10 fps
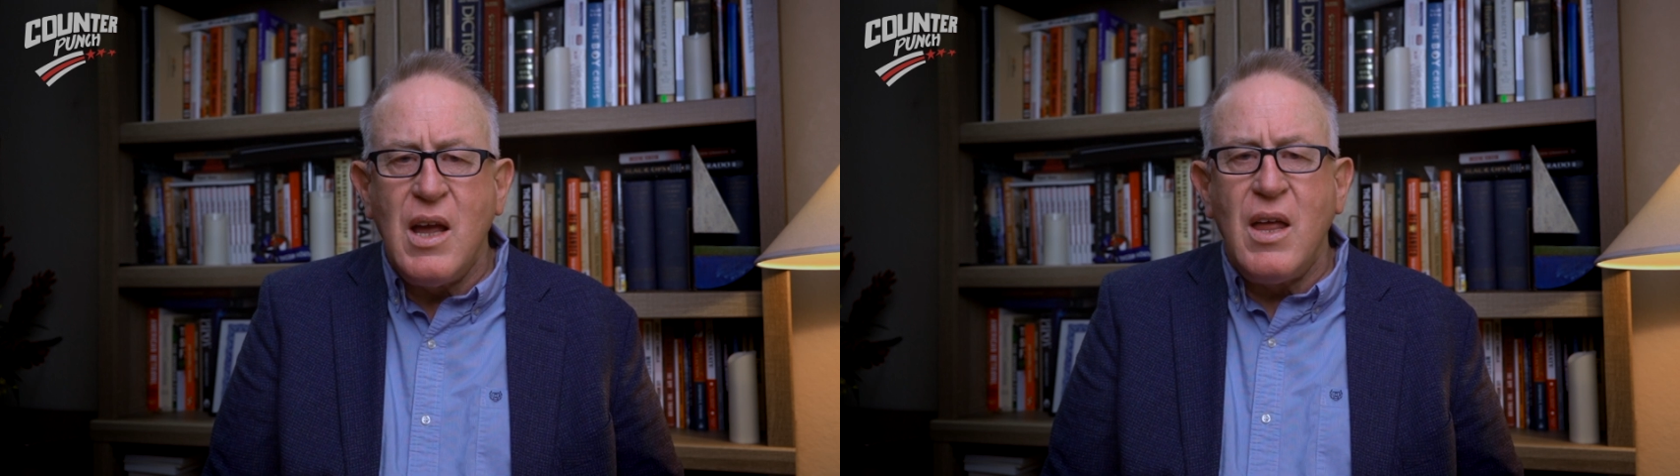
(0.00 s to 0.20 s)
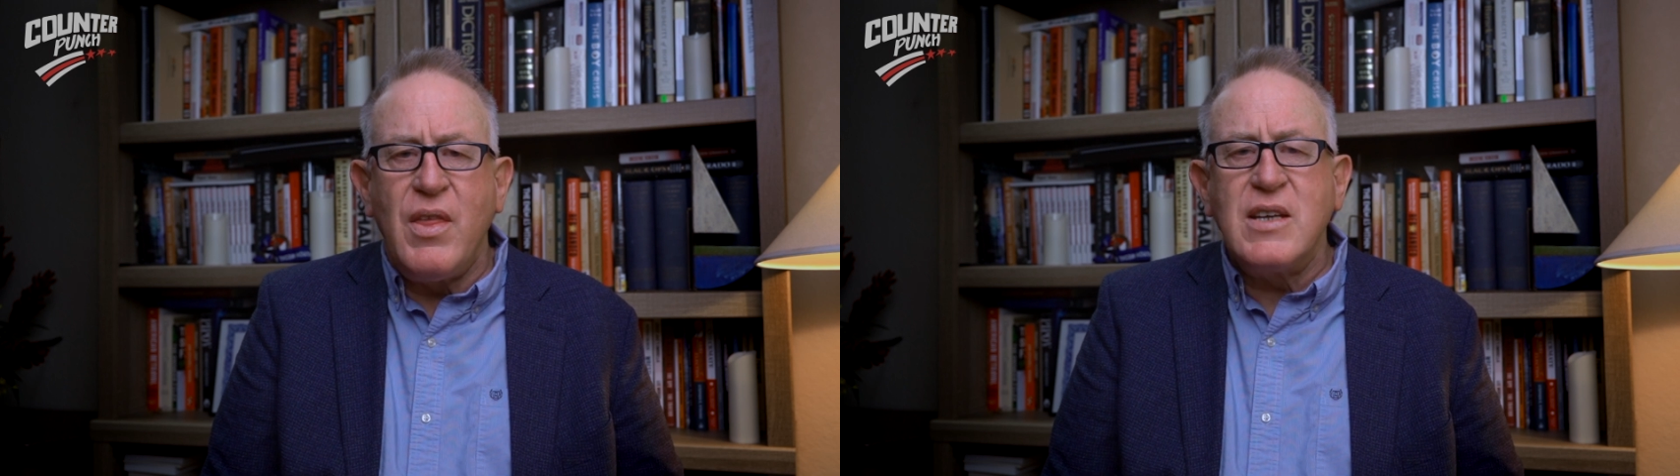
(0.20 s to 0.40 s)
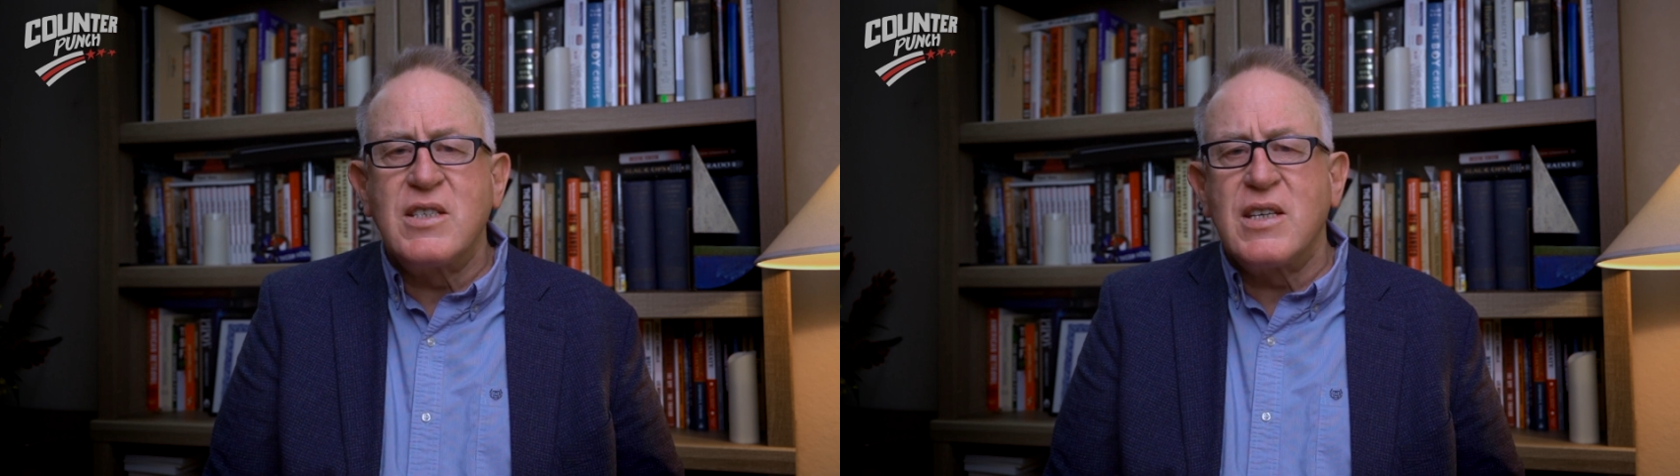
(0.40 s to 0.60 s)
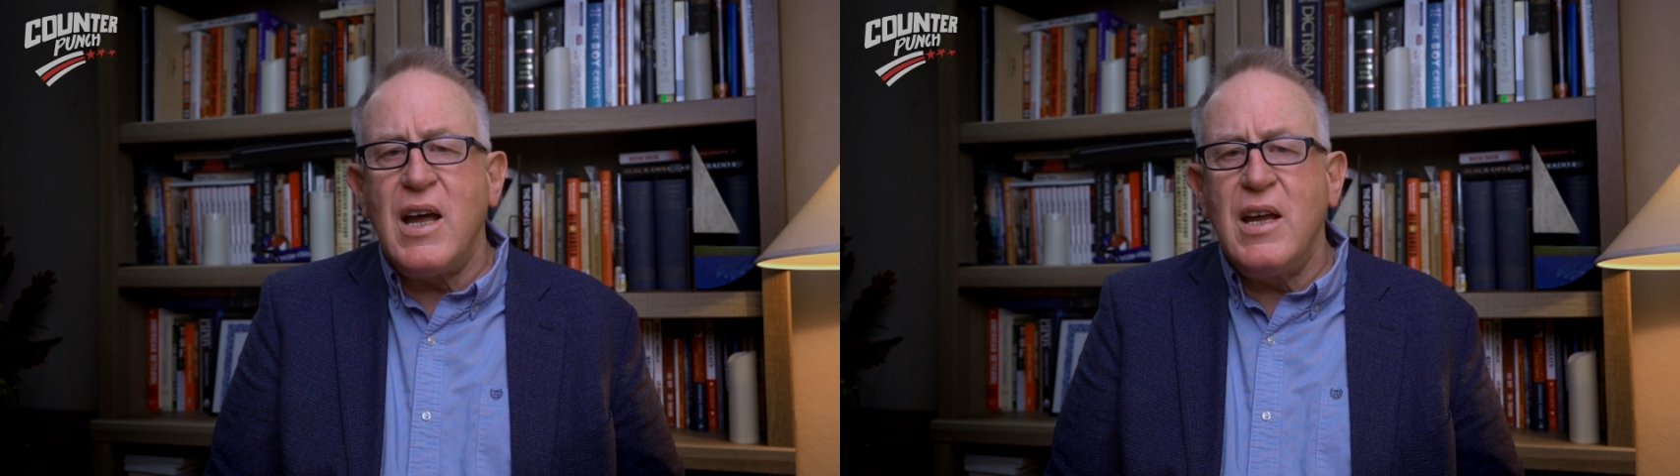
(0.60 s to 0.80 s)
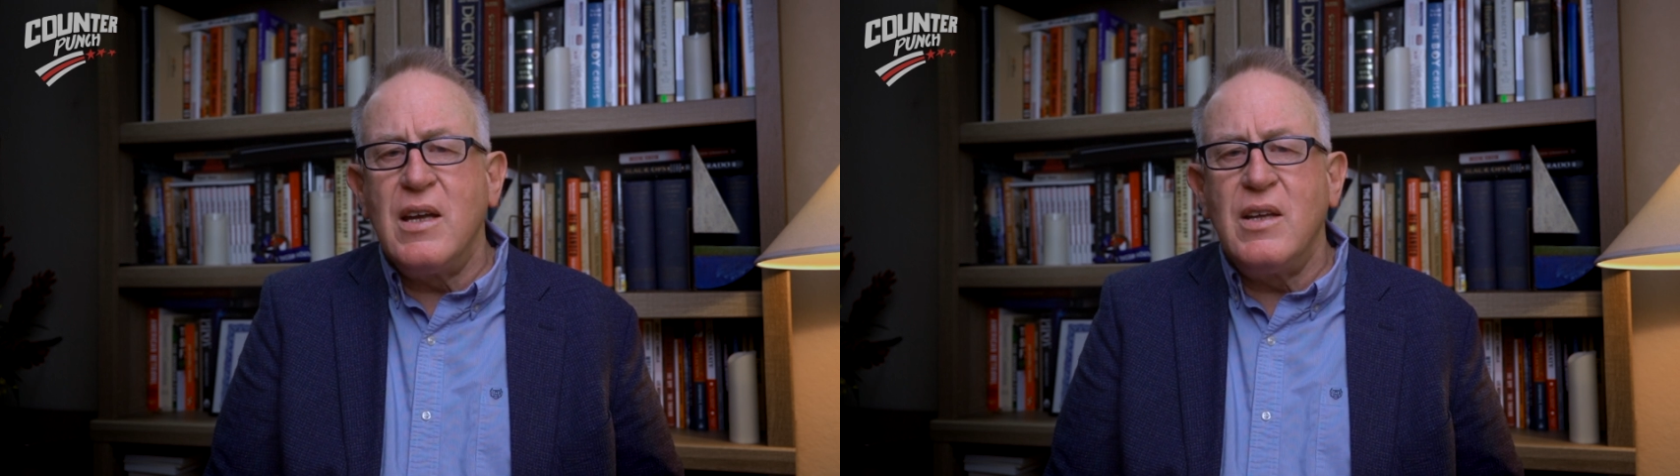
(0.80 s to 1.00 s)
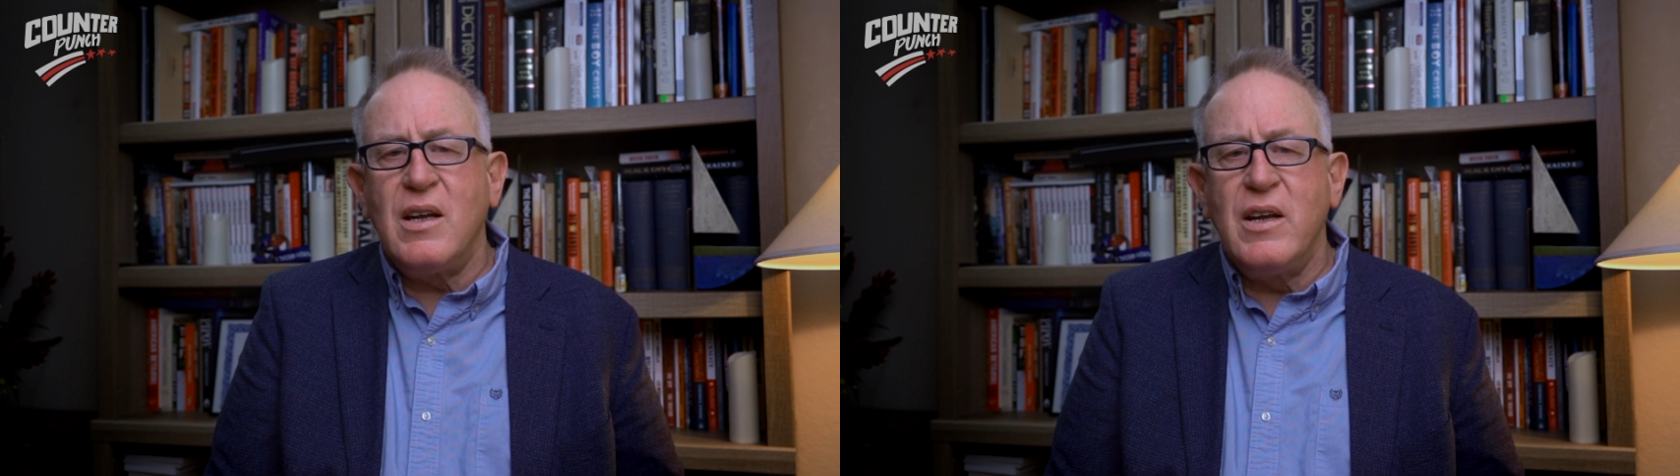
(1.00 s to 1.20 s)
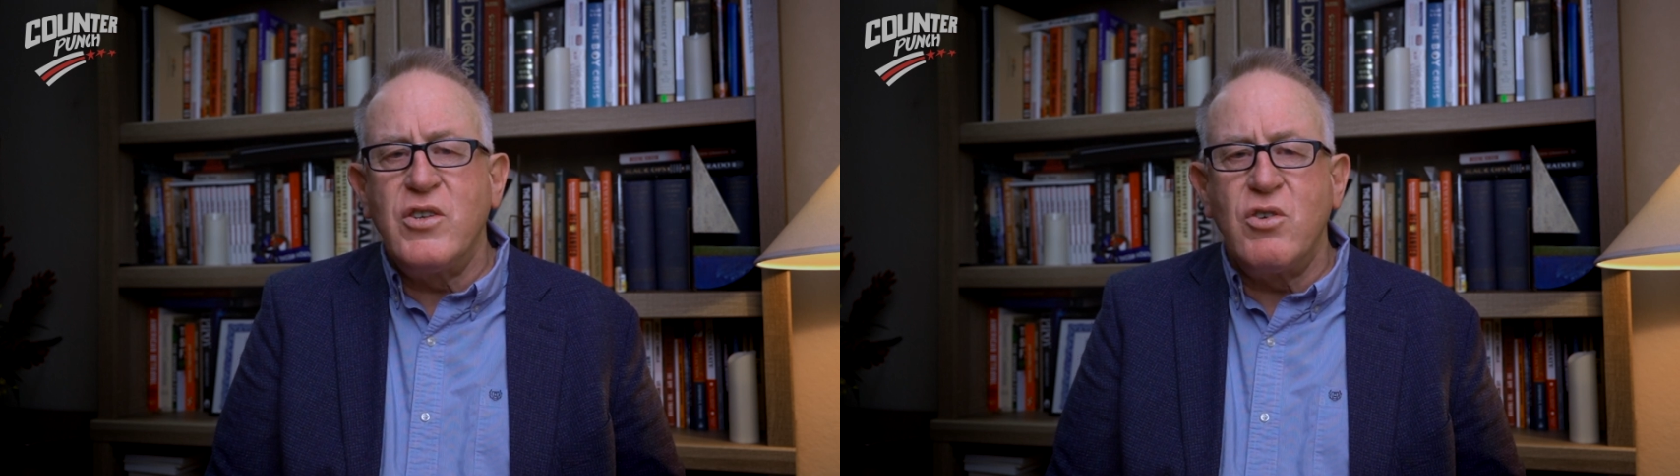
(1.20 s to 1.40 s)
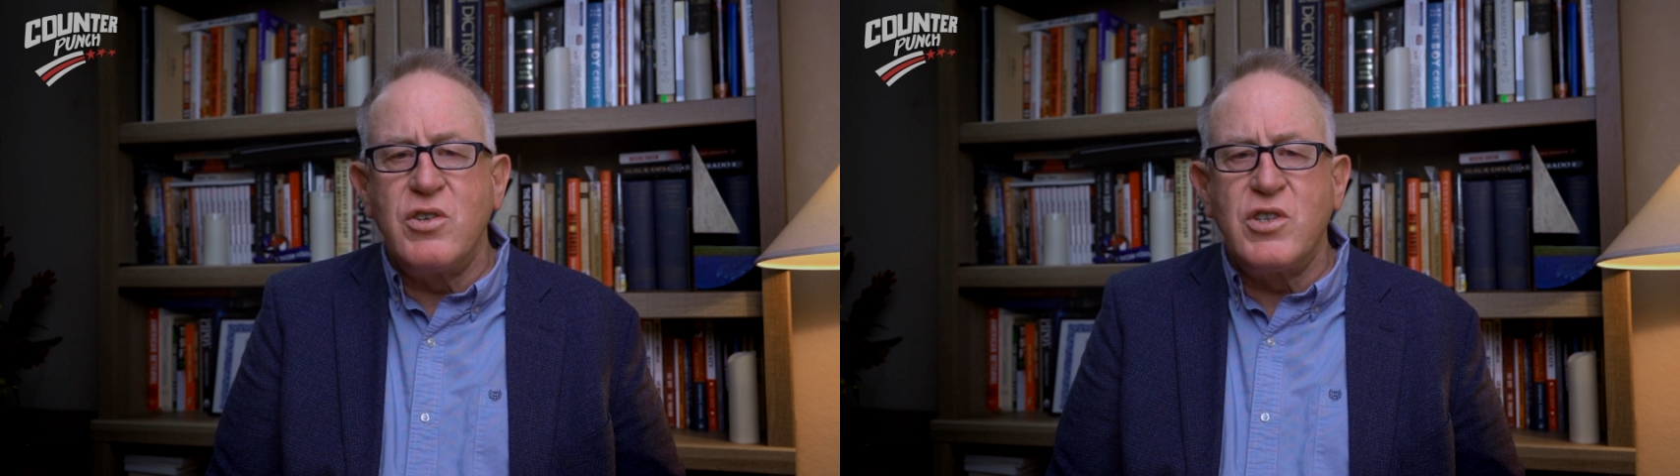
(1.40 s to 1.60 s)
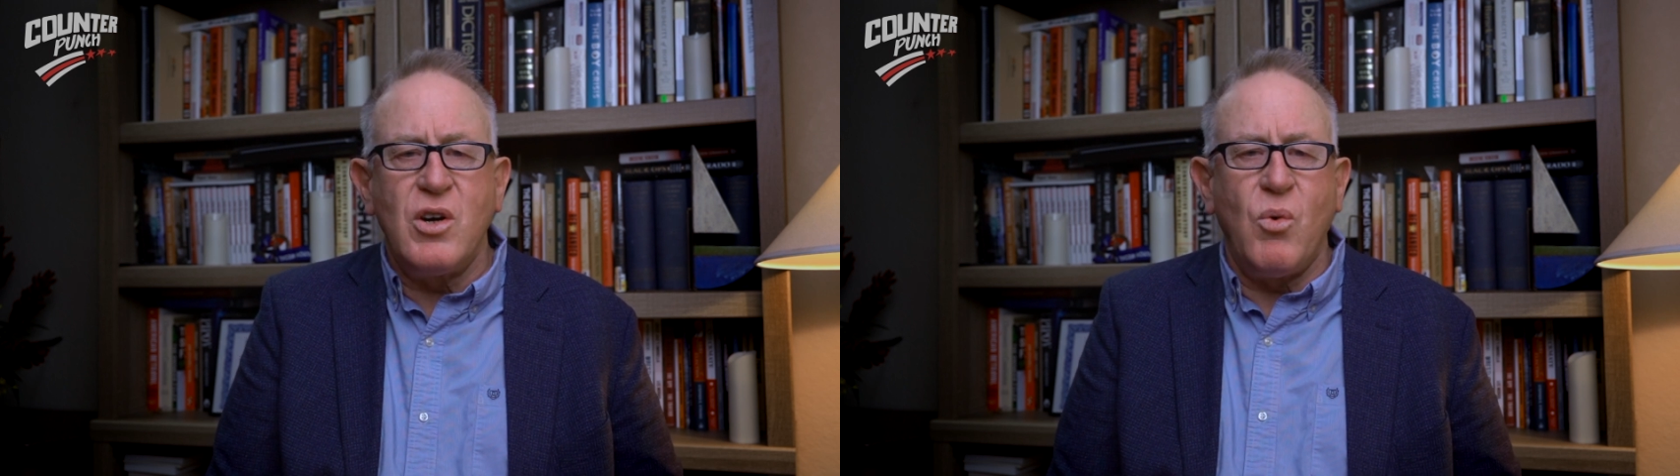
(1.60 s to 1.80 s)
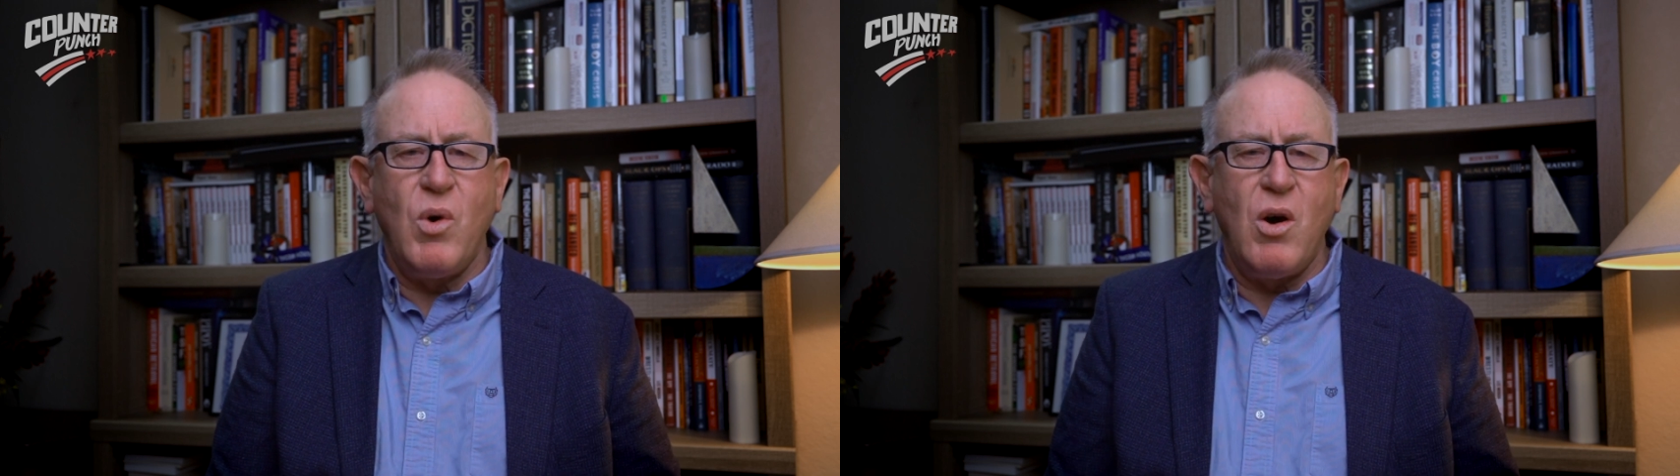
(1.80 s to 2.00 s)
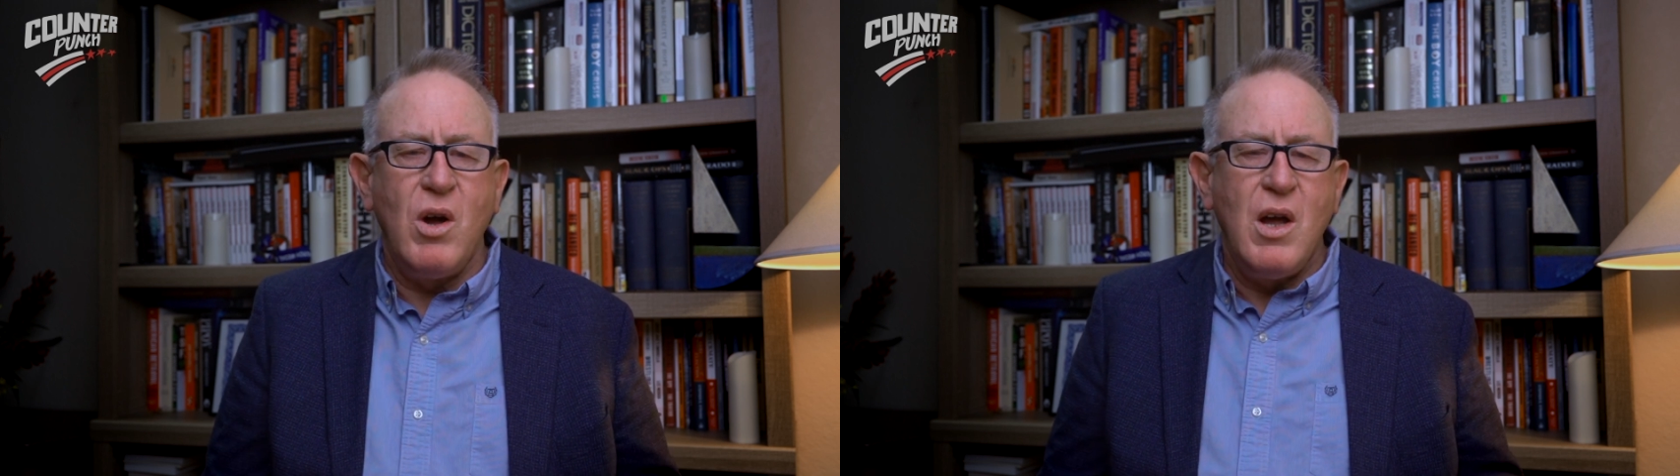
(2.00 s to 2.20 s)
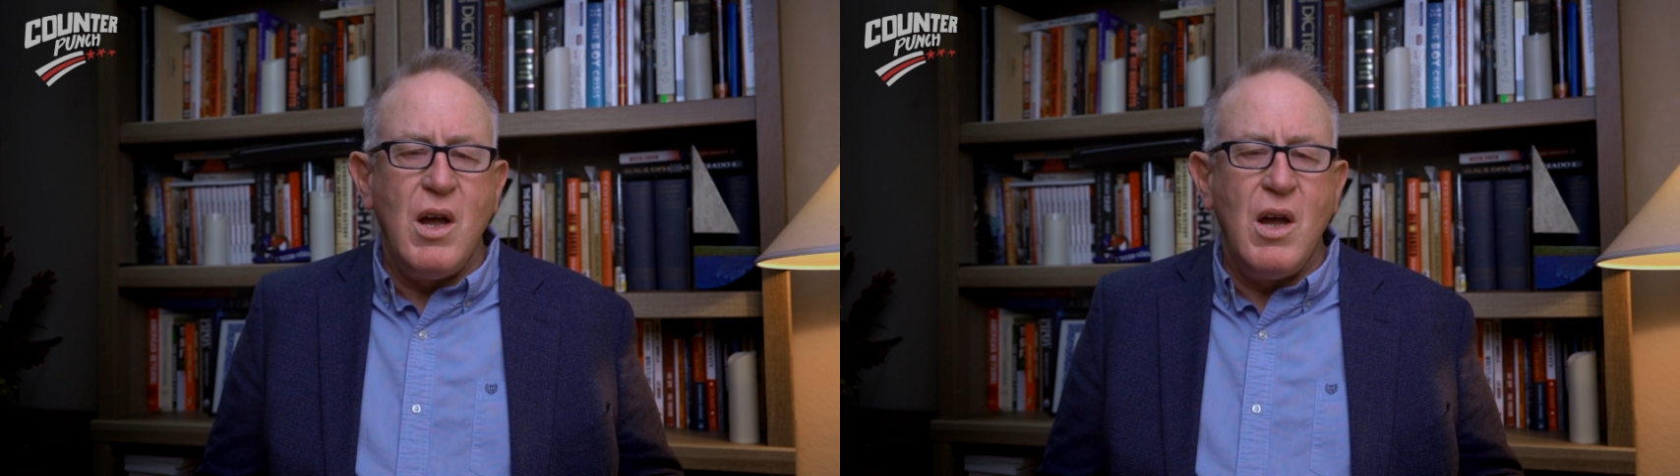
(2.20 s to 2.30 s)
They say in their literature, well,